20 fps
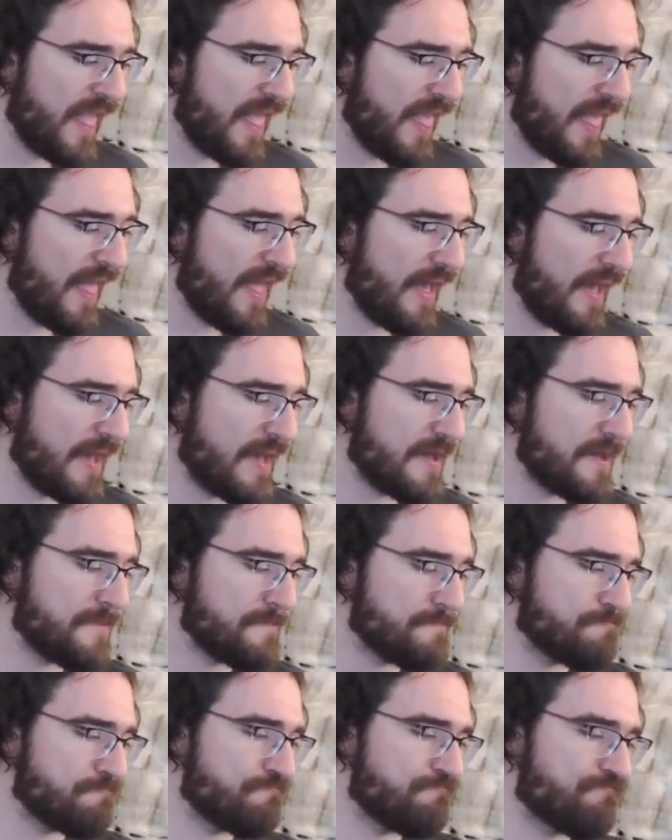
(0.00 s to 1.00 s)

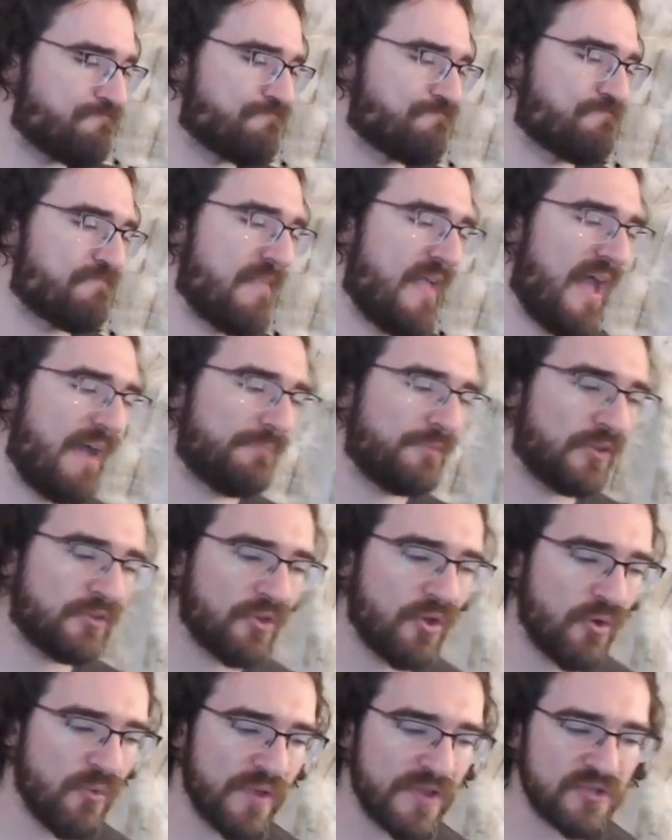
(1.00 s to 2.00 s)
I'm not
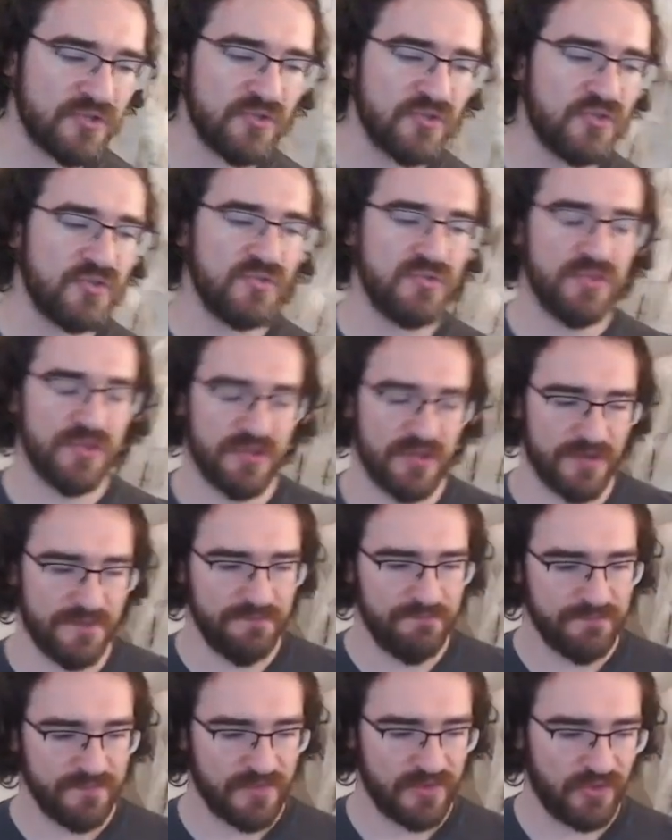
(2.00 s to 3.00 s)
going to do
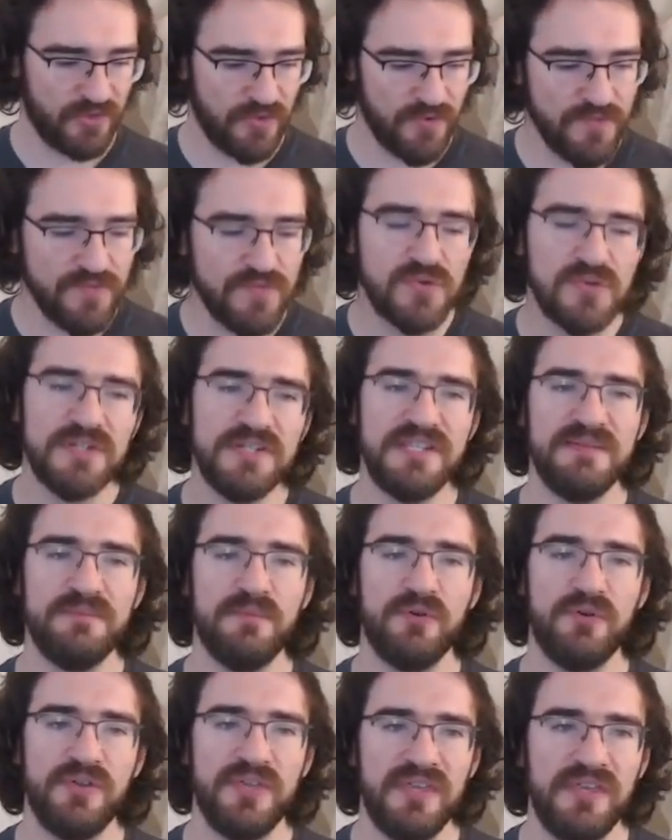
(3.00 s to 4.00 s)
the full demo
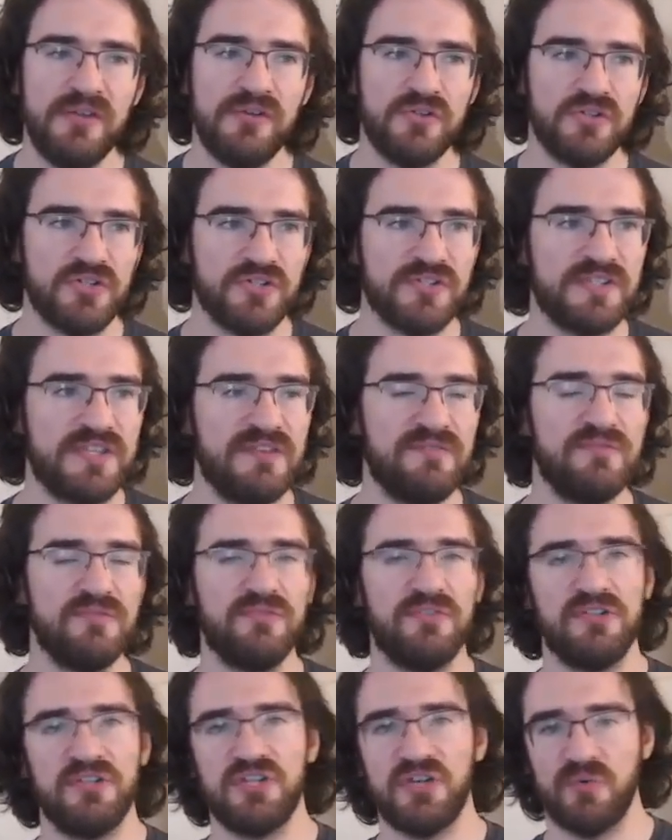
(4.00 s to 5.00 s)
here, just give you the
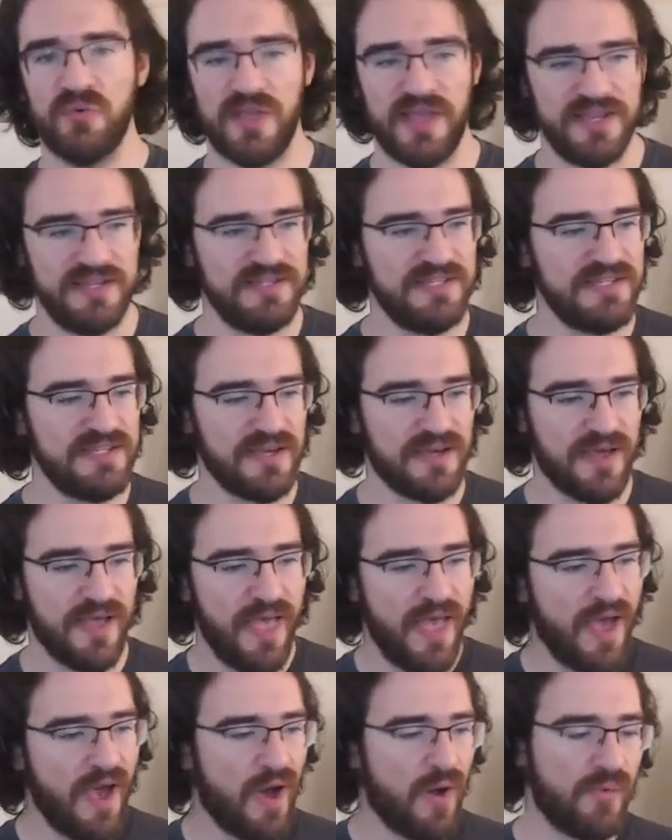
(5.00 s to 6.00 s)
general idea.
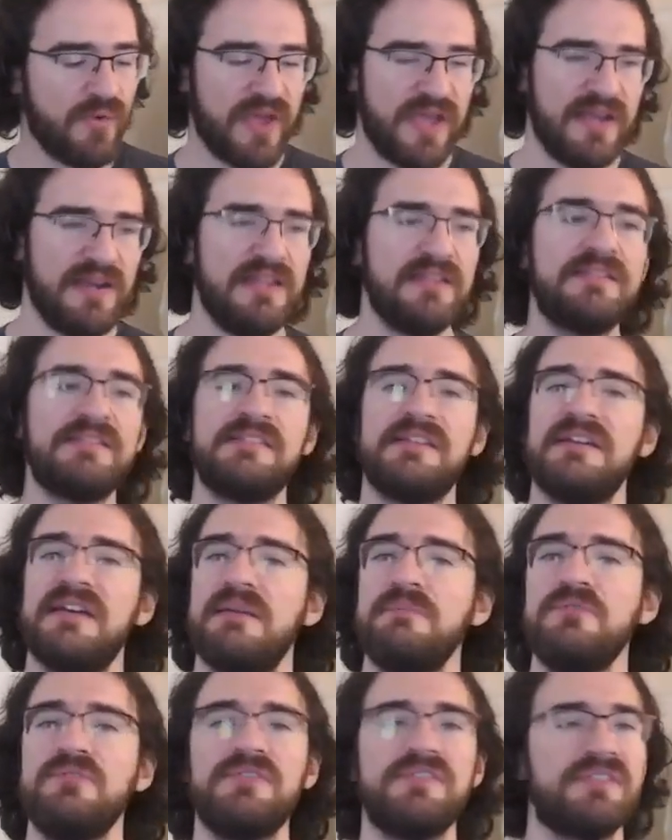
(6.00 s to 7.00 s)
Okay, let's say I'm
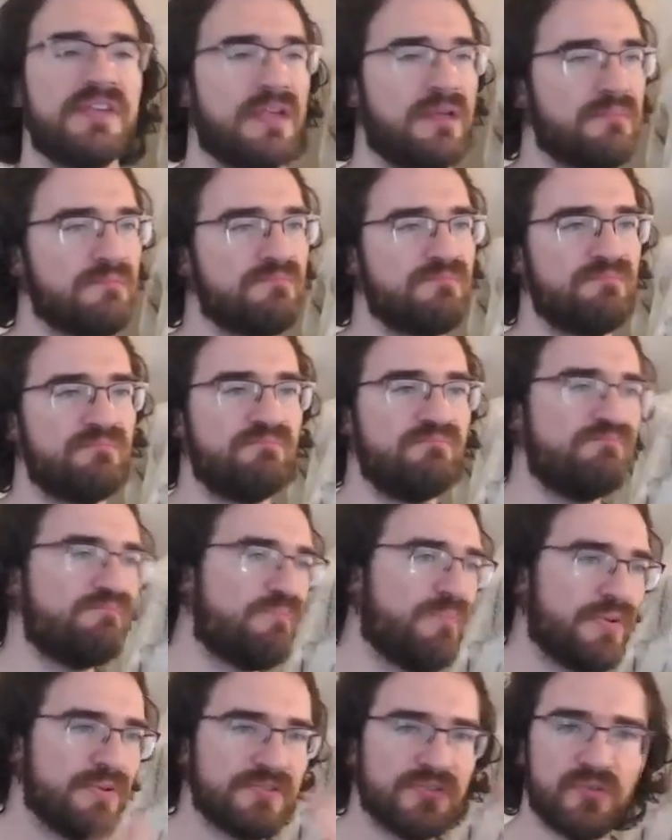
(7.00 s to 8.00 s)
using
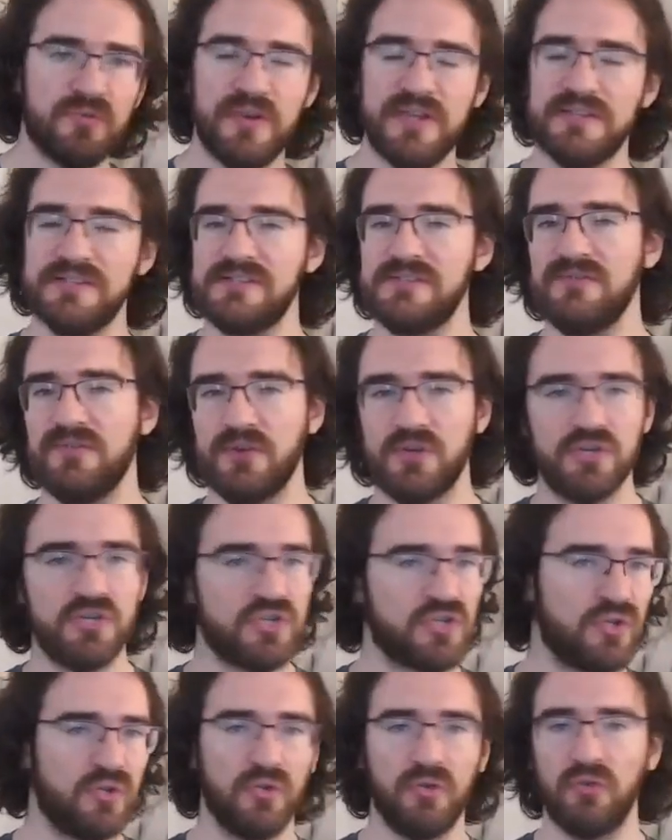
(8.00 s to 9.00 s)
Postgres
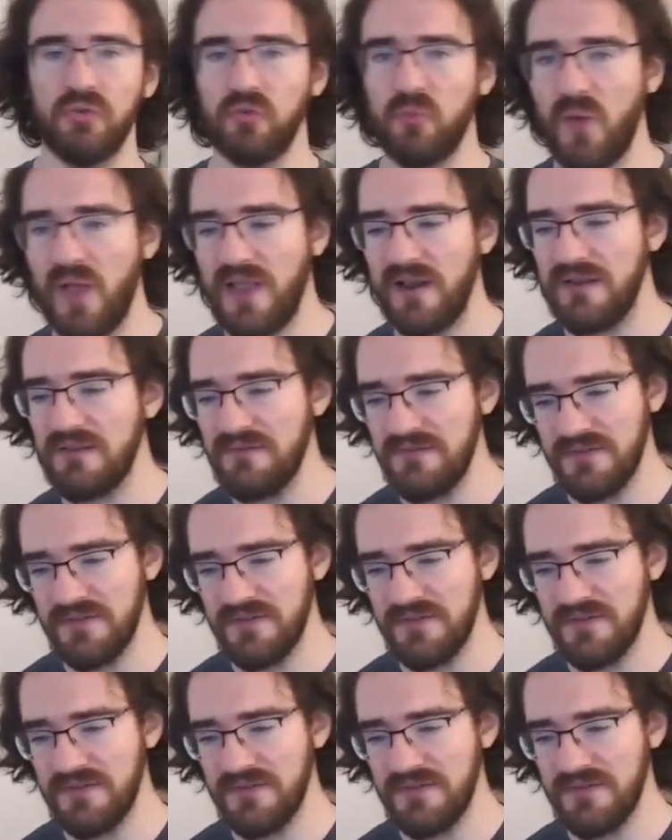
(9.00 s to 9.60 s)
version 12,